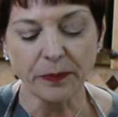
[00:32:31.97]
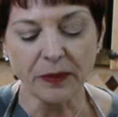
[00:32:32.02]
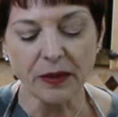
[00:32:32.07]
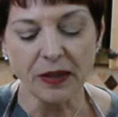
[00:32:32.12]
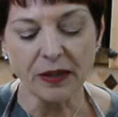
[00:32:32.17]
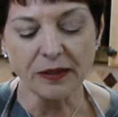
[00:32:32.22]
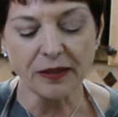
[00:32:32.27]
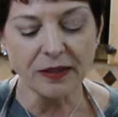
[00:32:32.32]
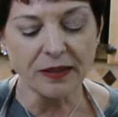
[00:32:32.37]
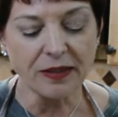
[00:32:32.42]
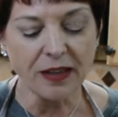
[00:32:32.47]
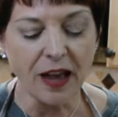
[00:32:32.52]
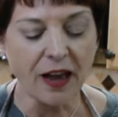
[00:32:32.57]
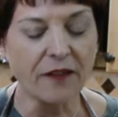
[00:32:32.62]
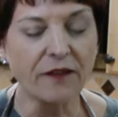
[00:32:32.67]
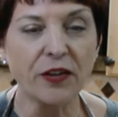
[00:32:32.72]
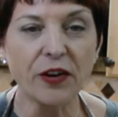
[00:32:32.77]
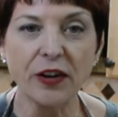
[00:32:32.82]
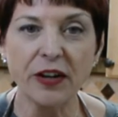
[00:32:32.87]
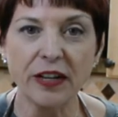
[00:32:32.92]
It's
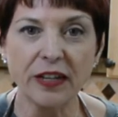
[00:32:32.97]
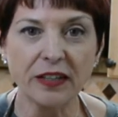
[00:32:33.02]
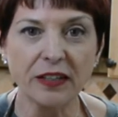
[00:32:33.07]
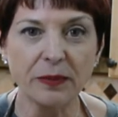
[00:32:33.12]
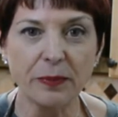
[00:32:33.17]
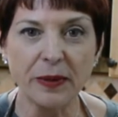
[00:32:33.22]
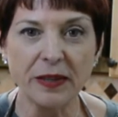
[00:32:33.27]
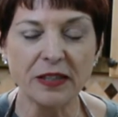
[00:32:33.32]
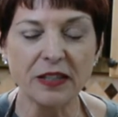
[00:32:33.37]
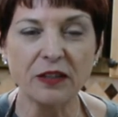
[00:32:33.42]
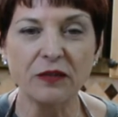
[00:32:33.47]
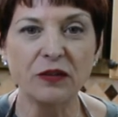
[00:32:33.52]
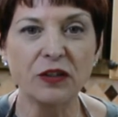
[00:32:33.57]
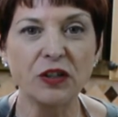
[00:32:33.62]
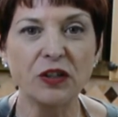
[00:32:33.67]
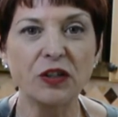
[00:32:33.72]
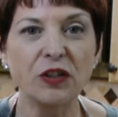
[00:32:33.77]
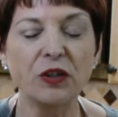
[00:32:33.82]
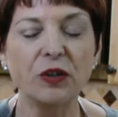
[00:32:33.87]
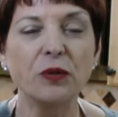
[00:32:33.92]
not very expensive
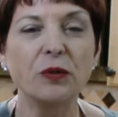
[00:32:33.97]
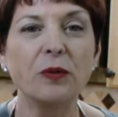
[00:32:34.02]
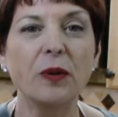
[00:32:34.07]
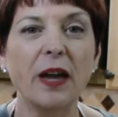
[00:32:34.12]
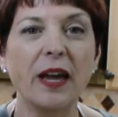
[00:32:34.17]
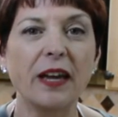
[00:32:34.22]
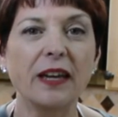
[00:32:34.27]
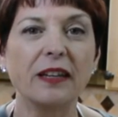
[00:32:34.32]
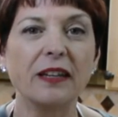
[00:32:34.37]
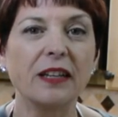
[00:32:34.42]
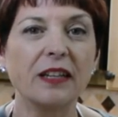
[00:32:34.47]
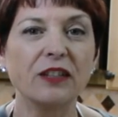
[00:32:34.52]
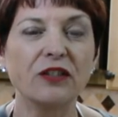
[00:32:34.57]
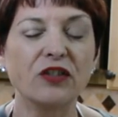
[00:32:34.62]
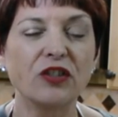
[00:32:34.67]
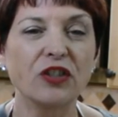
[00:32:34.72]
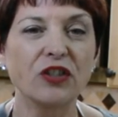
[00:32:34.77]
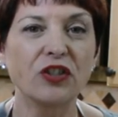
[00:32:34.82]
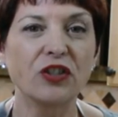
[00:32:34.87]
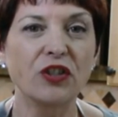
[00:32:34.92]
to do, and
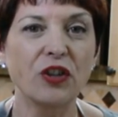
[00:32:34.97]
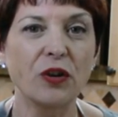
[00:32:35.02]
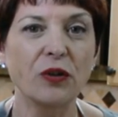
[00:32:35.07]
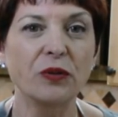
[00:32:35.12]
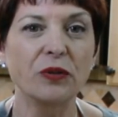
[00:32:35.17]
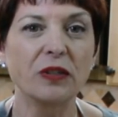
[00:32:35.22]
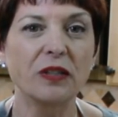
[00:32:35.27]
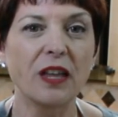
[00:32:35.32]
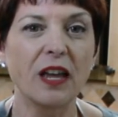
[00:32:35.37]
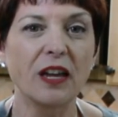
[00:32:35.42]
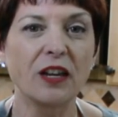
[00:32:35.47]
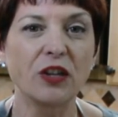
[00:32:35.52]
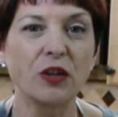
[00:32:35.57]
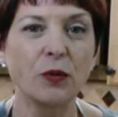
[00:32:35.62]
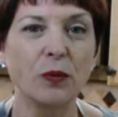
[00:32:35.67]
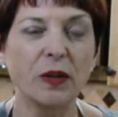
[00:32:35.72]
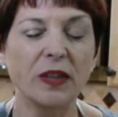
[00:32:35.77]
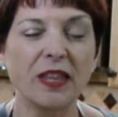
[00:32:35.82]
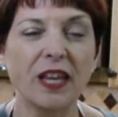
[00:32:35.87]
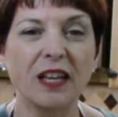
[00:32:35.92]
it just shows that
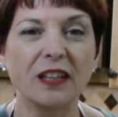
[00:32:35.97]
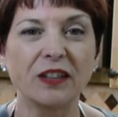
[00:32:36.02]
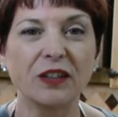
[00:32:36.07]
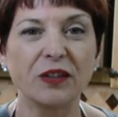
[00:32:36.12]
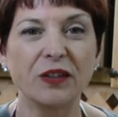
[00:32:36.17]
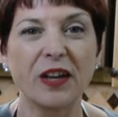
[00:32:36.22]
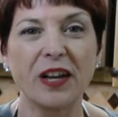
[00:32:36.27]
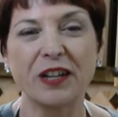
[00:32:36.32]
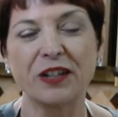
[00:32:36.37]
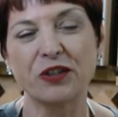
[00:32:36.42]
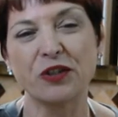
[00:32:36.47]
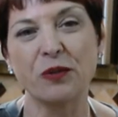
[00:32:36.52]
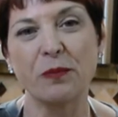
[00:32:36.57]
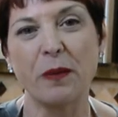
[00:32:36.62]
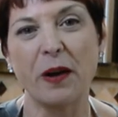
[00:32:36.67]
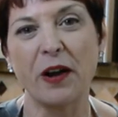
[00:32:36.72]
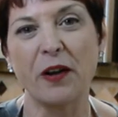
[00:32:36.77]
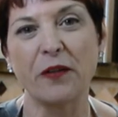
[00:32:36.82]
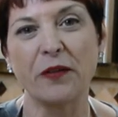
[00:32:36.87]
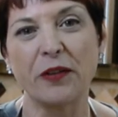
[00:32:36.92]
you went that little extra
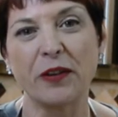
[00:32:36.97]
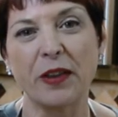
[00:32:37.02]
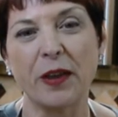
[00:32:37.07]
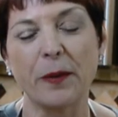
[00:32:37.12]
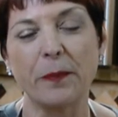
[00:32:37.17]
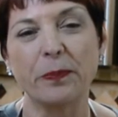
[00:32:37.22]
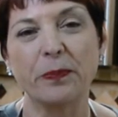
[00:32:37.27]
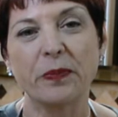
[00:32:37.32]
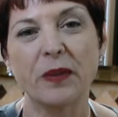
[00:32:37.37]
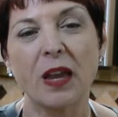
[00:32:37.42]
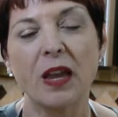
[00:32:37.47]
mile for them.